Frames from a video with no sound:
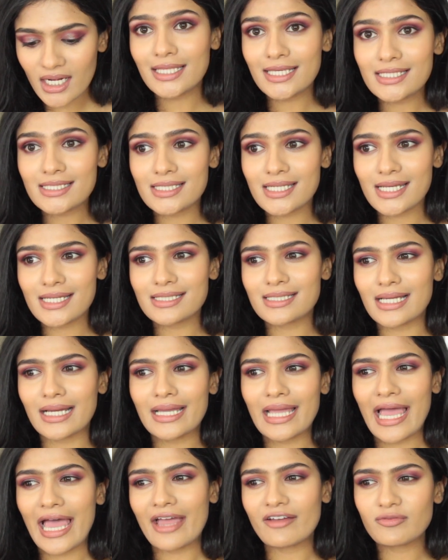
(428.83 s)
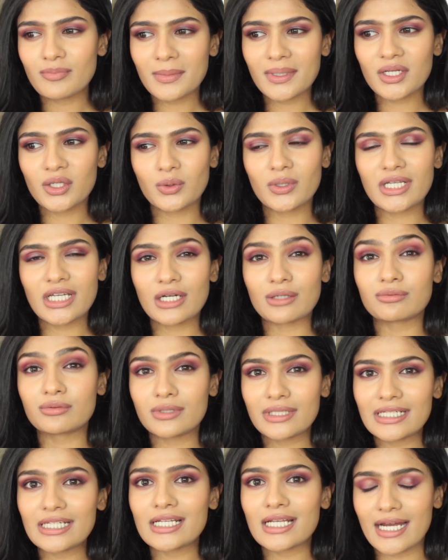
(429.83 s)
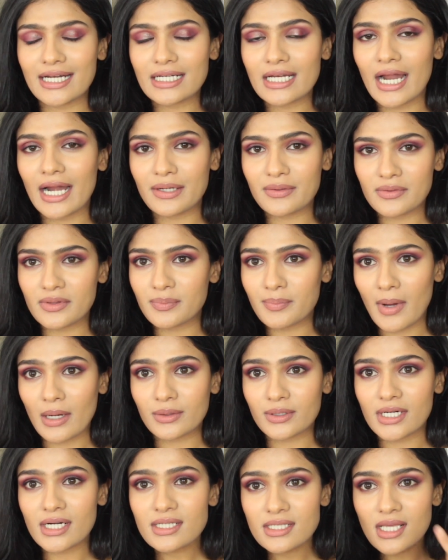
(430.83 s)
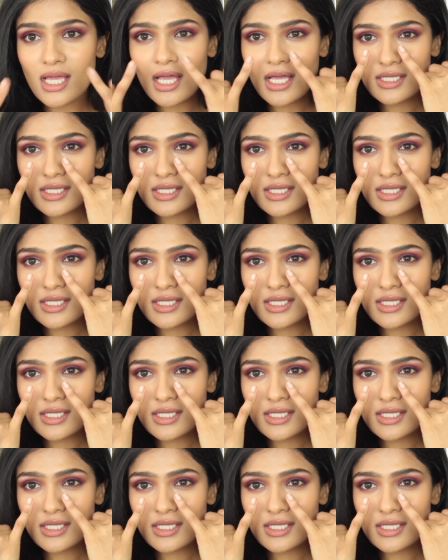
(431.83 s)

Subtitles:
These days, I have been doing a really light hand with powders.